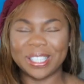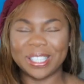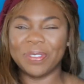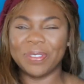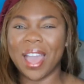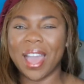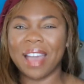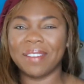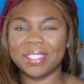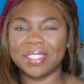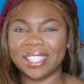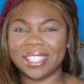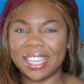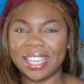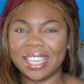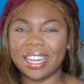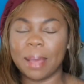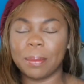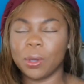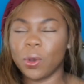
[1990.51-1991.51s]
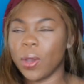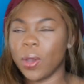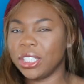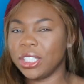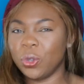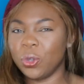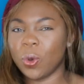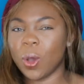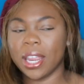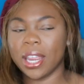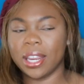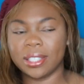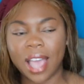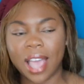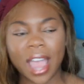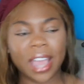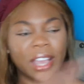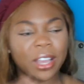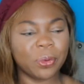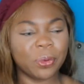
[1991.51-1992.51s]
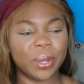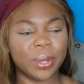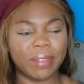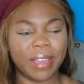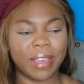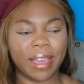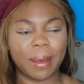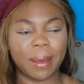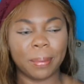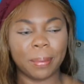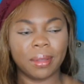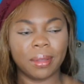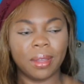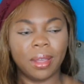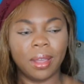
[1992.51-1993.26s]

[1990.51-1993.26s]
If you haven't seen, I'm going to do an entire revamp